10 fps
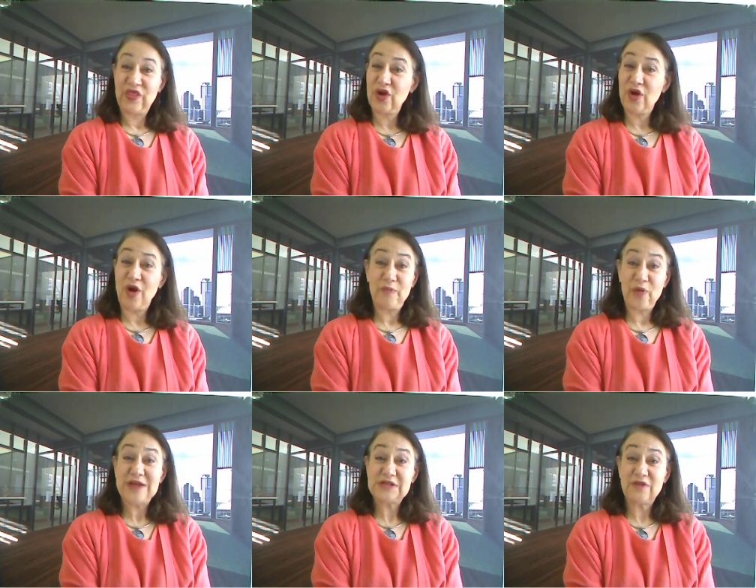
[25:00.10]
The go-
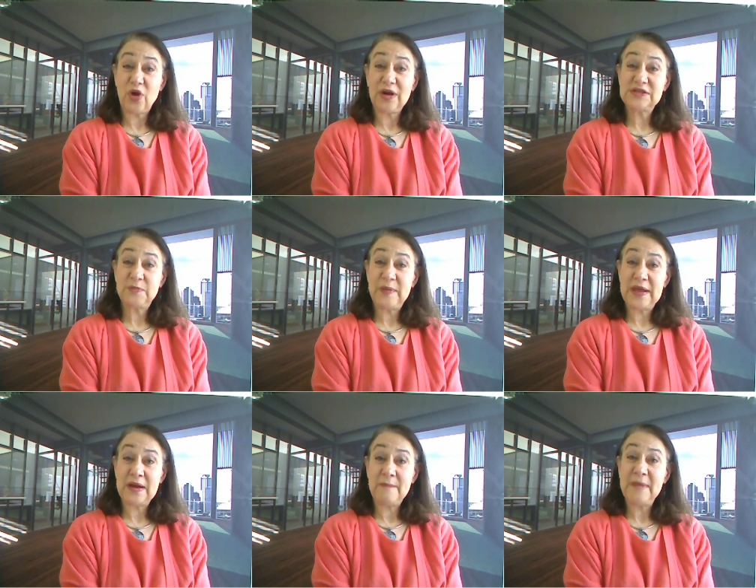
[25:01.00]
price of gold has
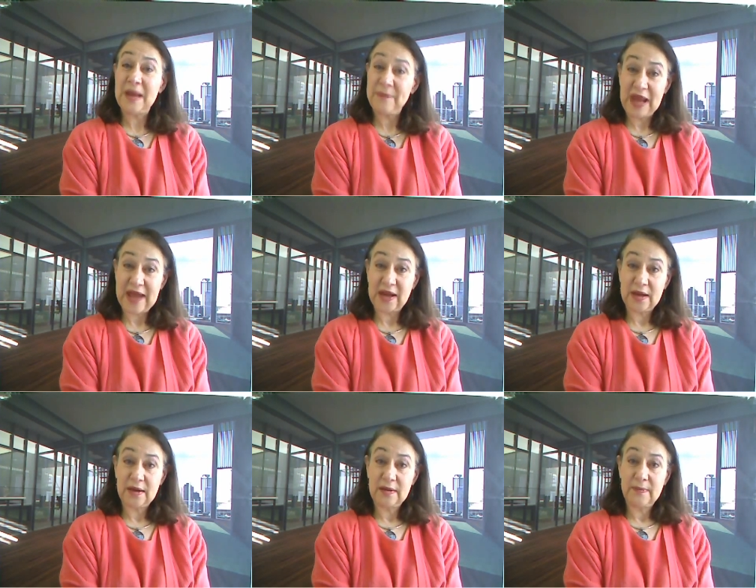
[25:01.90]
been
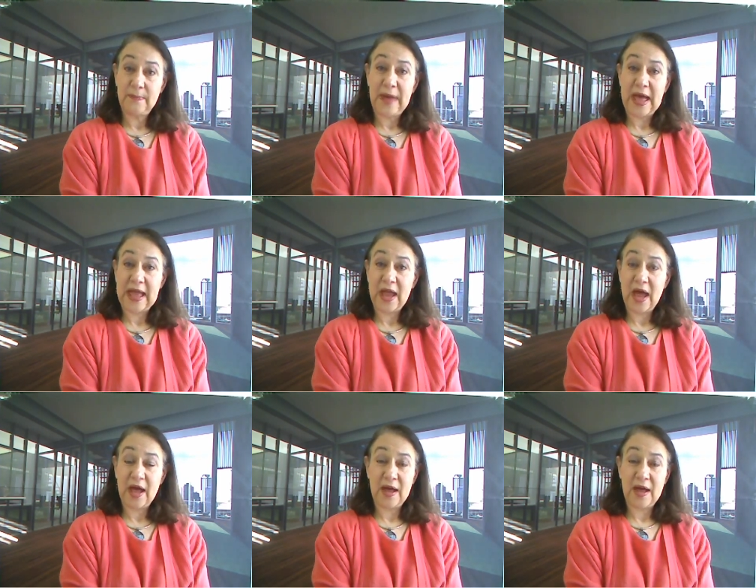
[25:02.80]
manipulated by